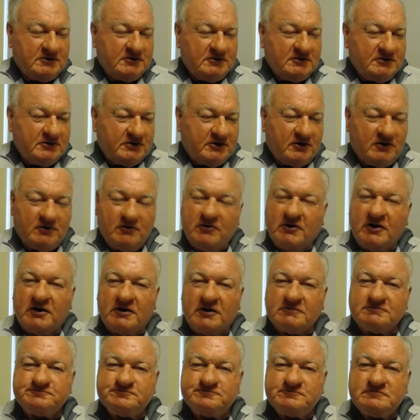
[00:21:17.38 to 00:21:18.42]

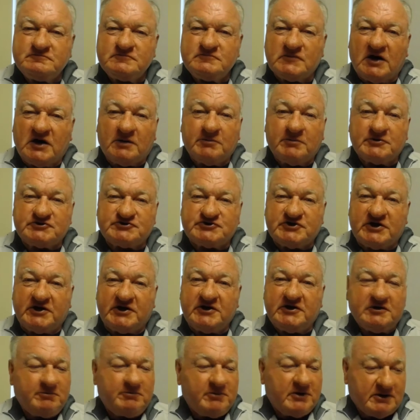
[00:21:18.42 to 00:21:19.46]
And I'm
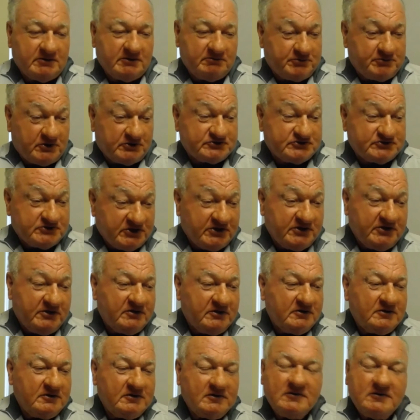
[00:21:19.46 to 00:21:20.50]
excited about personally,
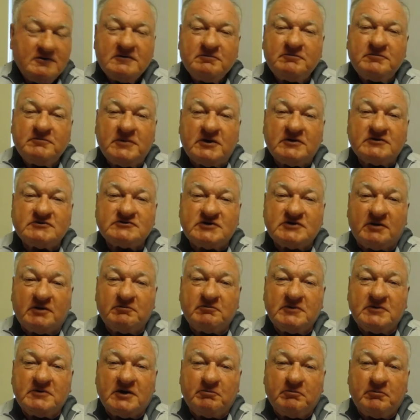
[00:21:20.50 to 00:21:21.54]
because
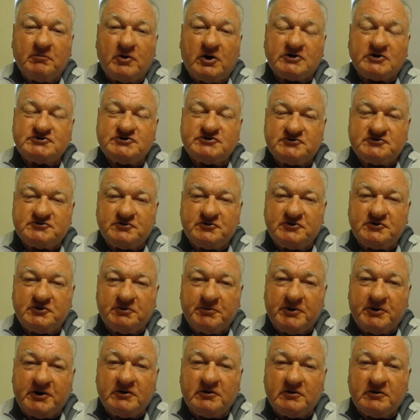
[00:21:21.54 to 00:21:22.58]
I'm marching through the
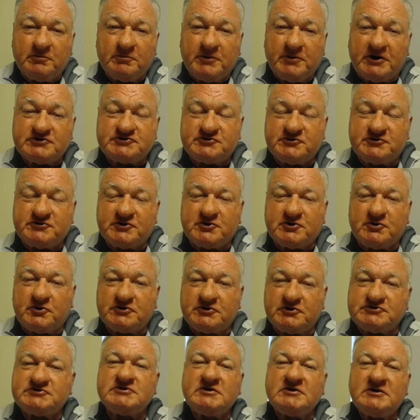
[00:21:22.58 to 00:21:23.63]
mental mastery
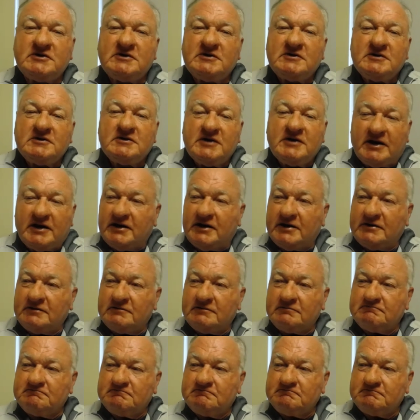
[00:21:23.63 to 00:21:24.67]
course,
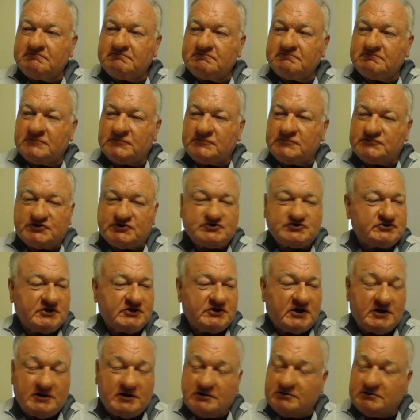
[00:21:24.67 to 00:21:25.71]
and just
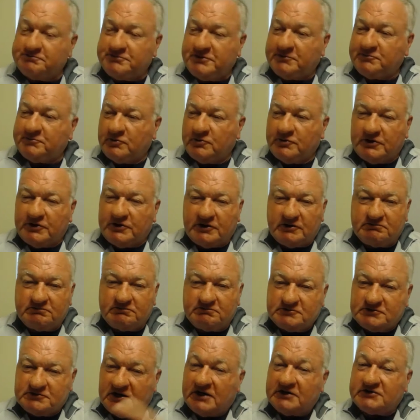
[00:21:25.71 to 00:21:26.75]
people want to
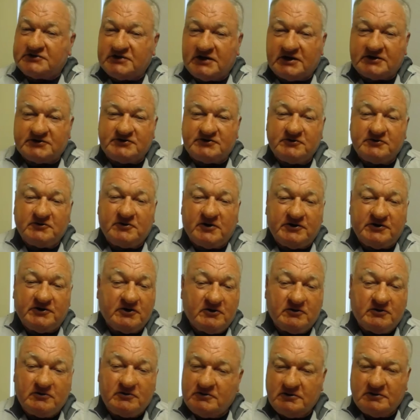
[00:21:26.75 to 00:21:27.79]
contact you. I
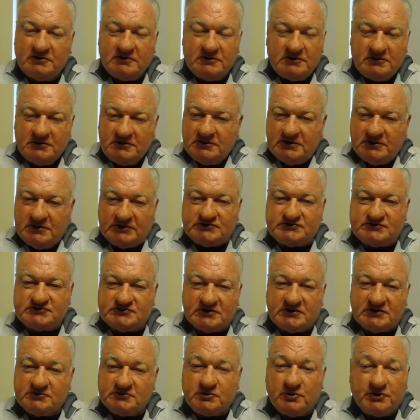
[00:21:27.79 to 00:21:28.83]
know it's
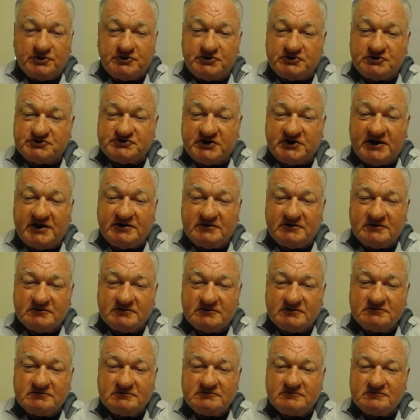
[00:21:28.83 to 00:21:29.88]
go on your site
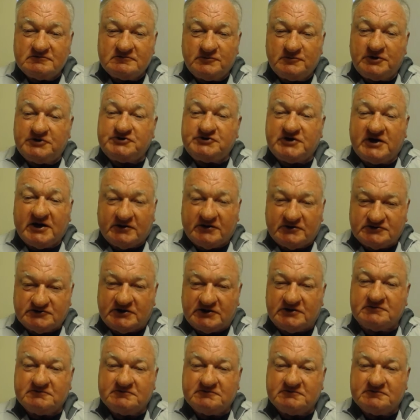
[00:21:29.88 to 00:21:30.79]
and reach out. Is that?